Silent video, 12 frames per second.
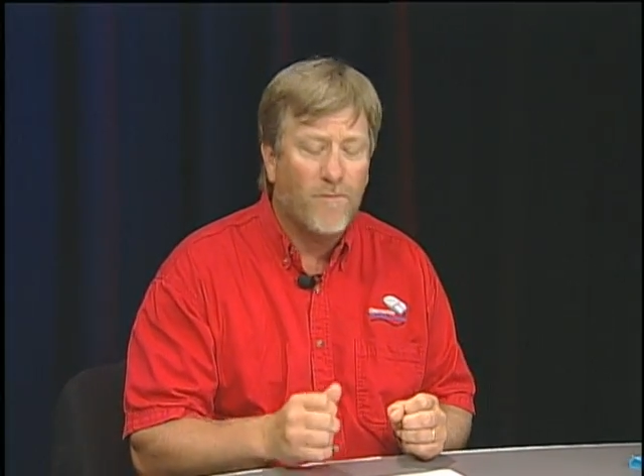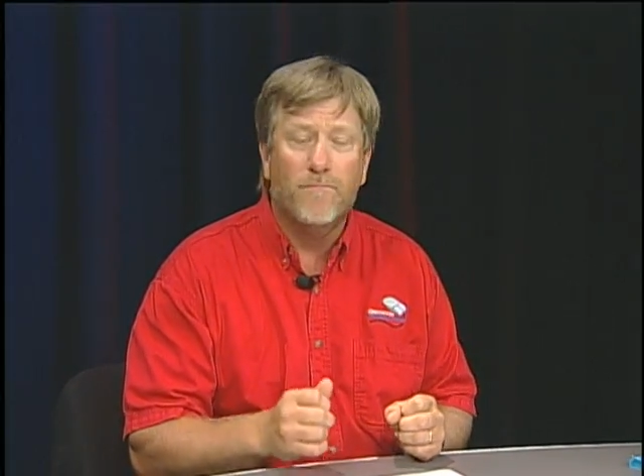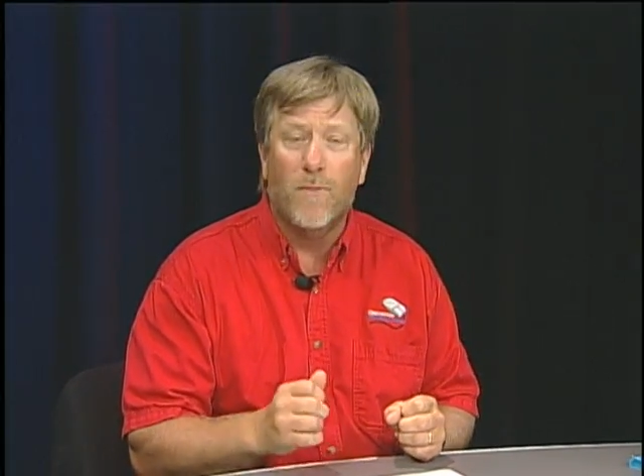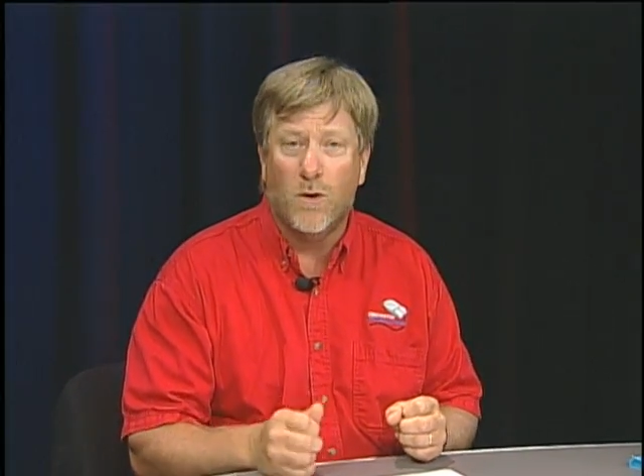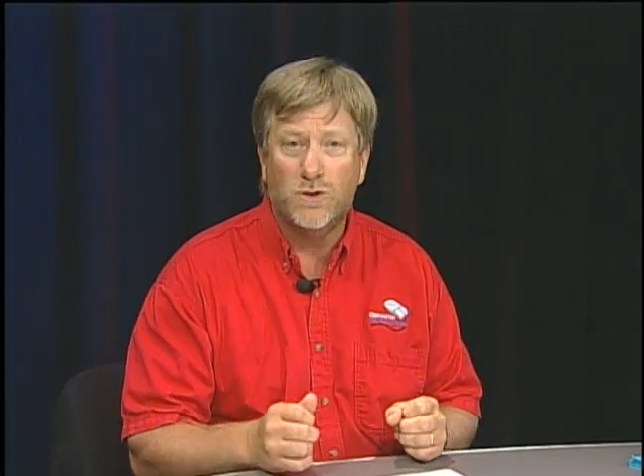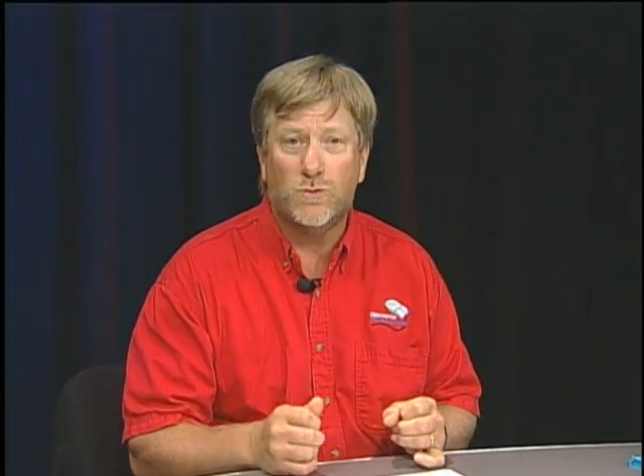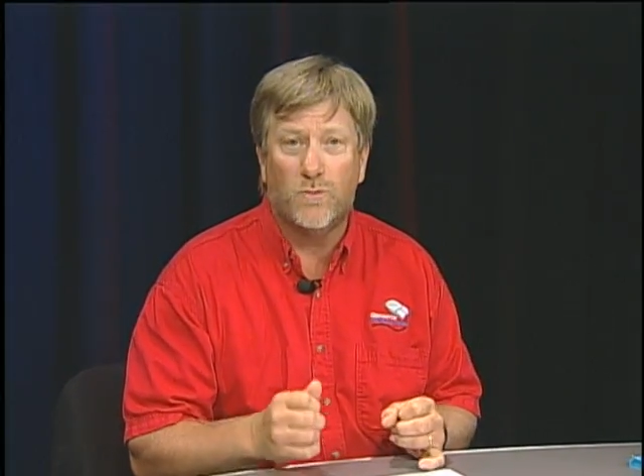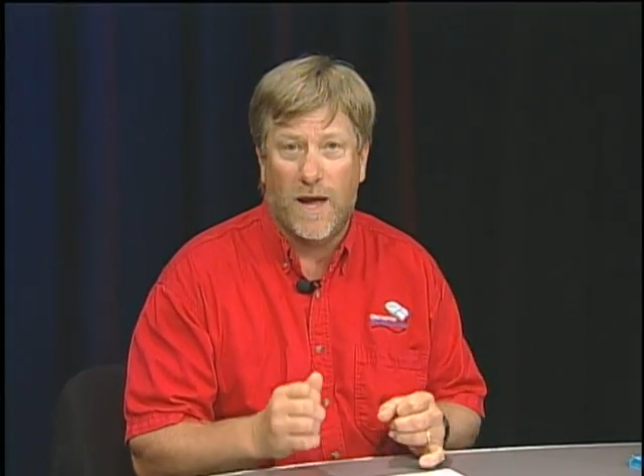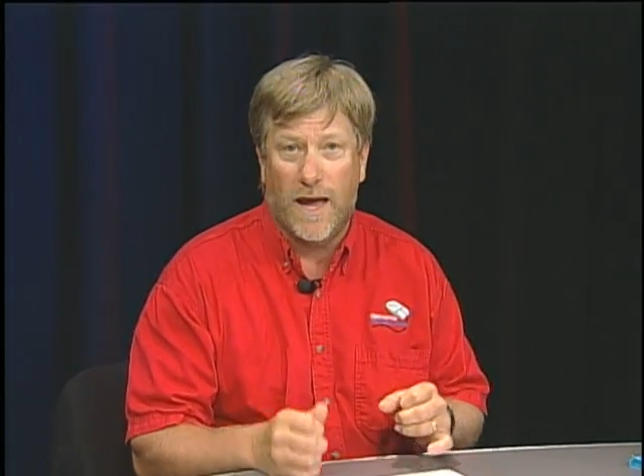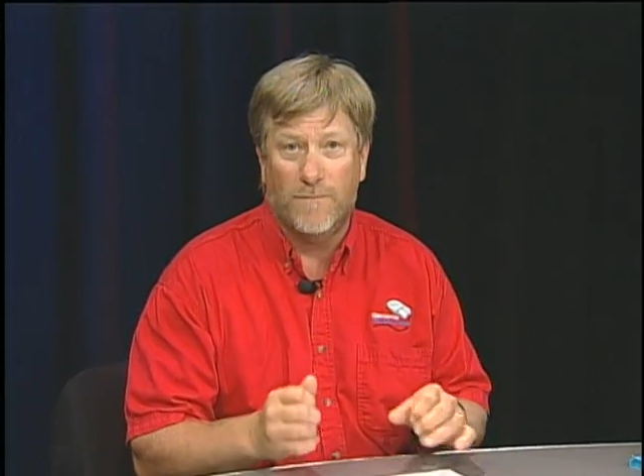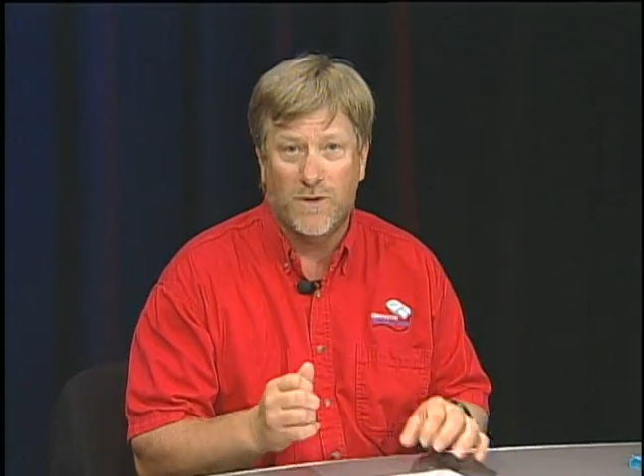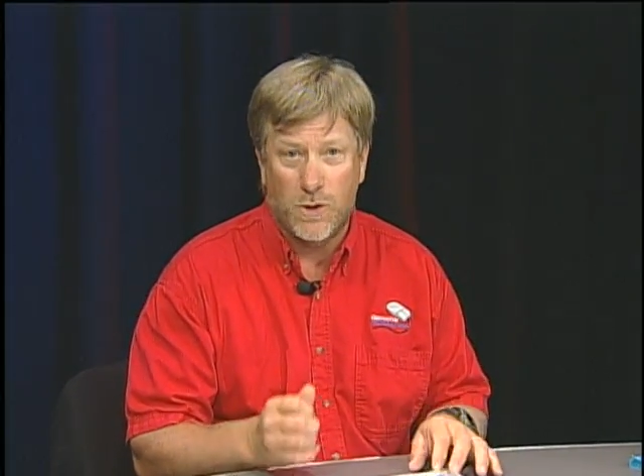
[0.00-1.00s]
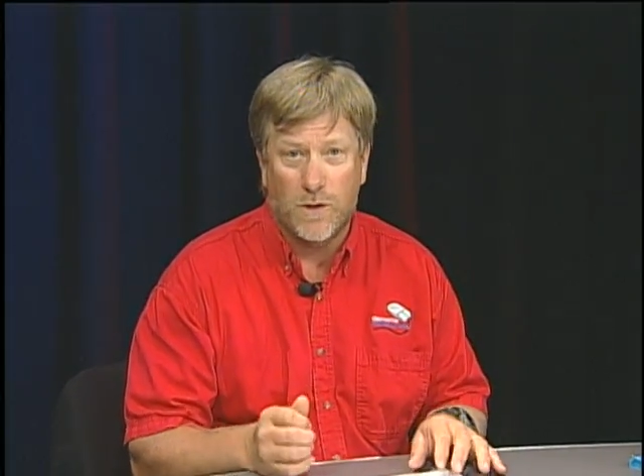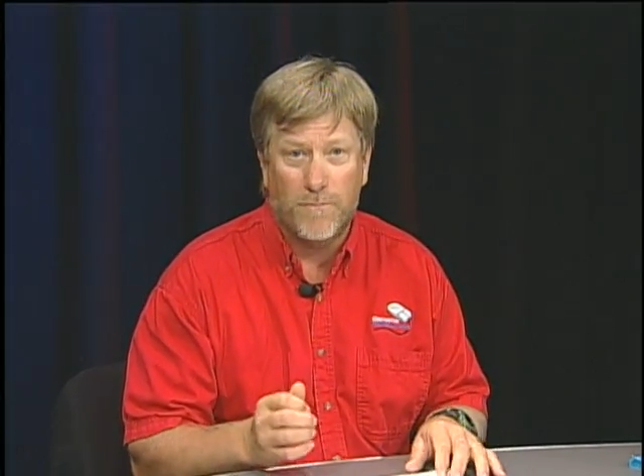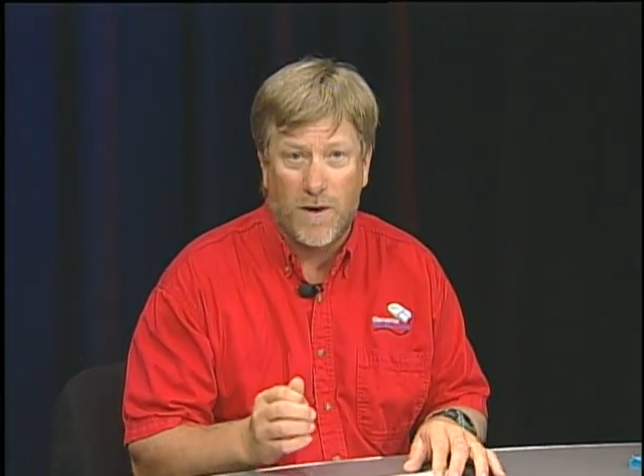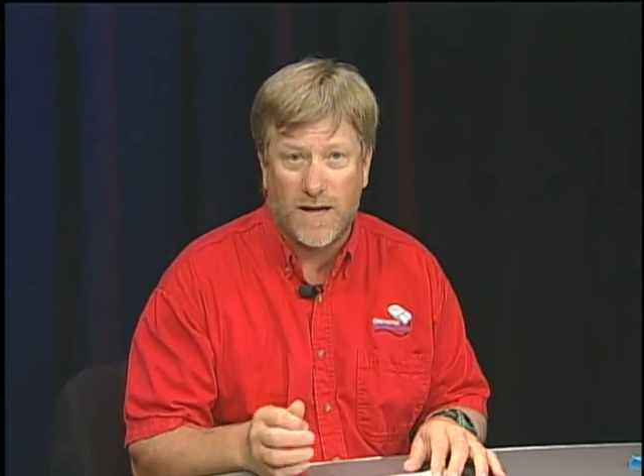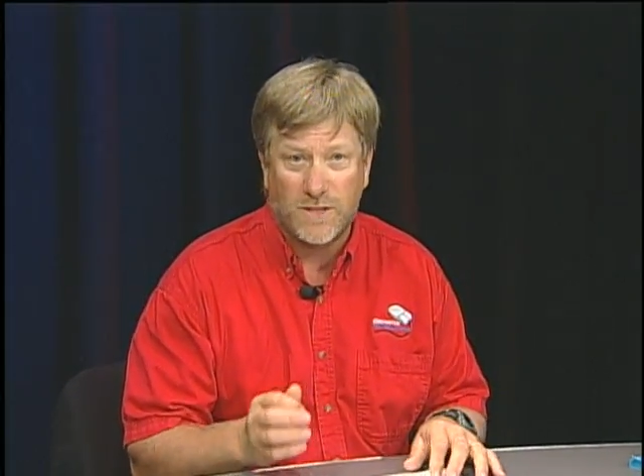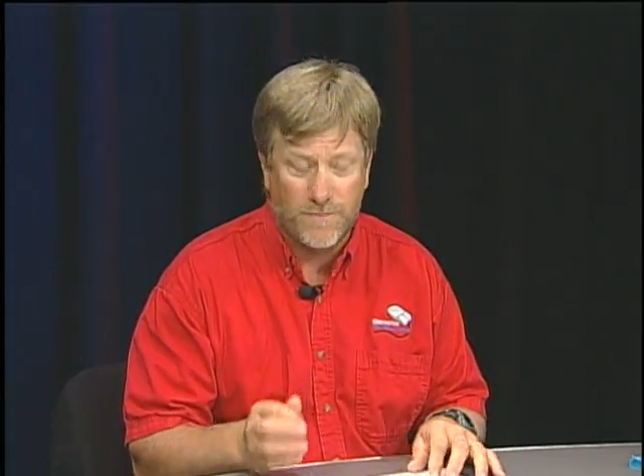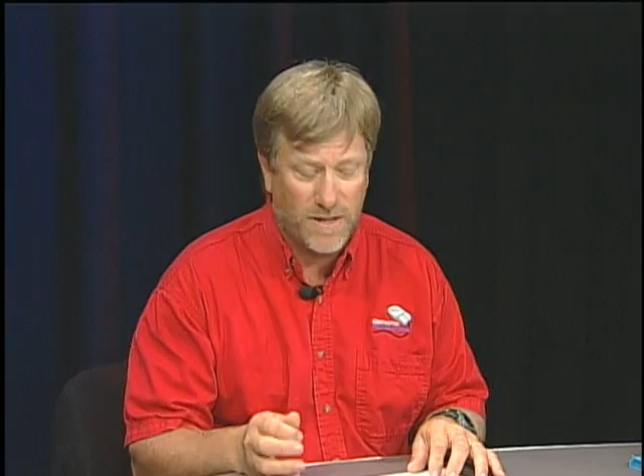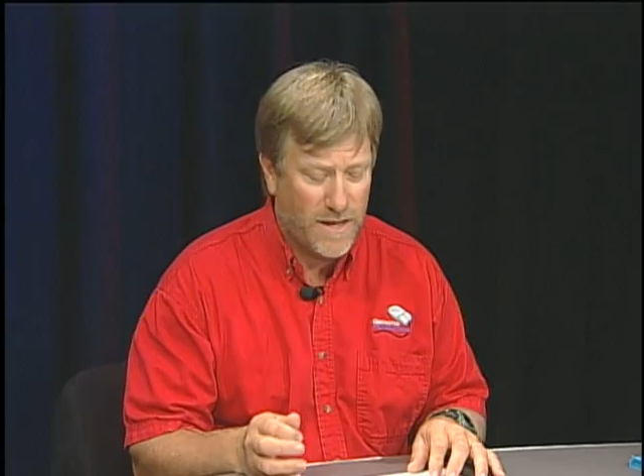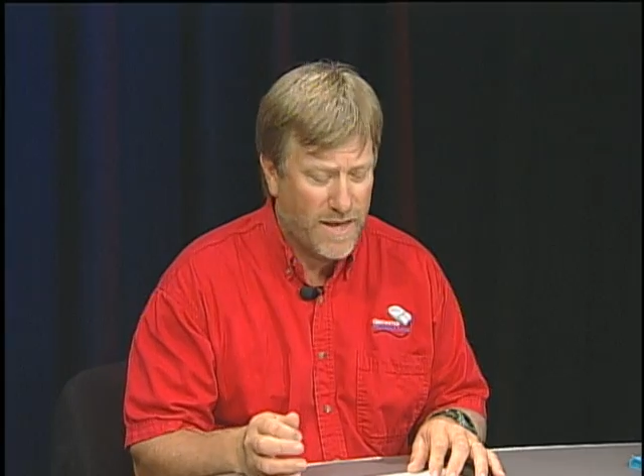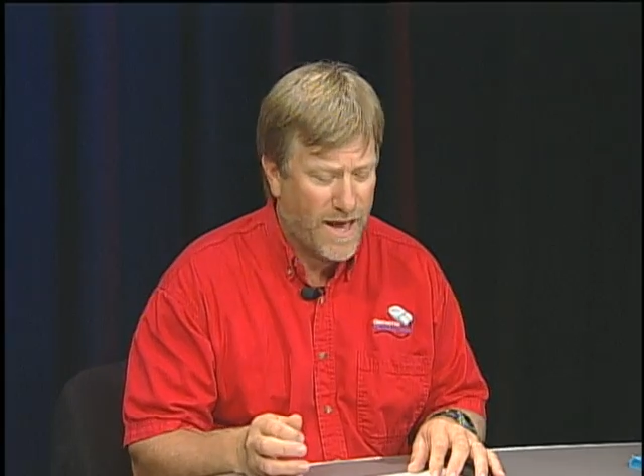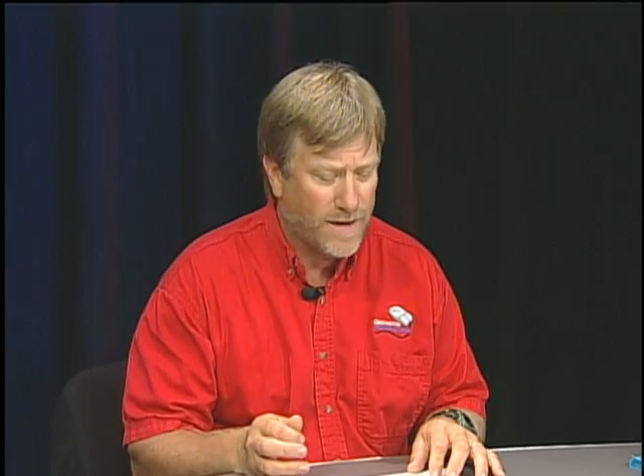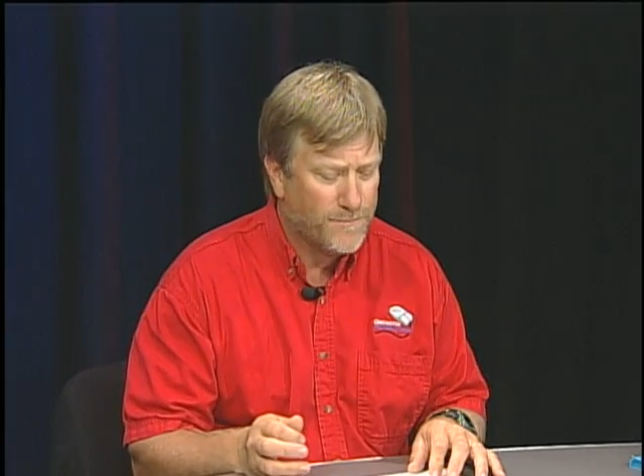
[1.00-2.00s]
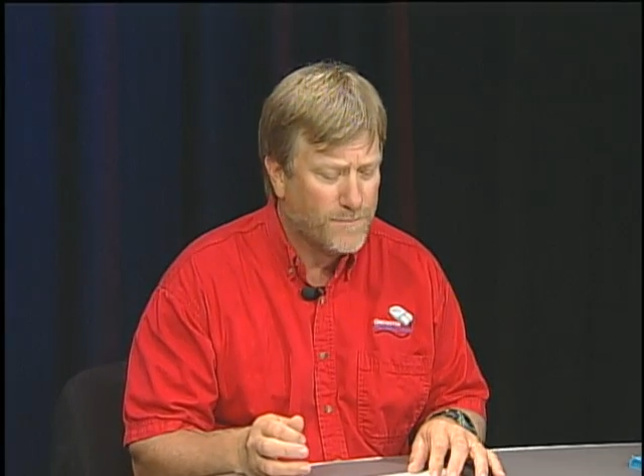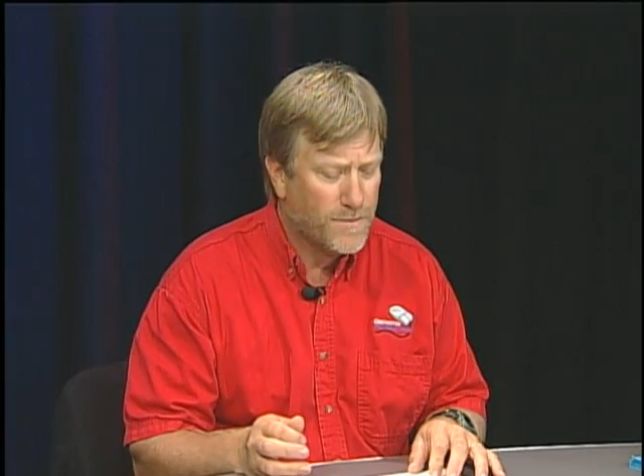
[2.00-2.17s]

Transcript: most RAM that you can possibly get.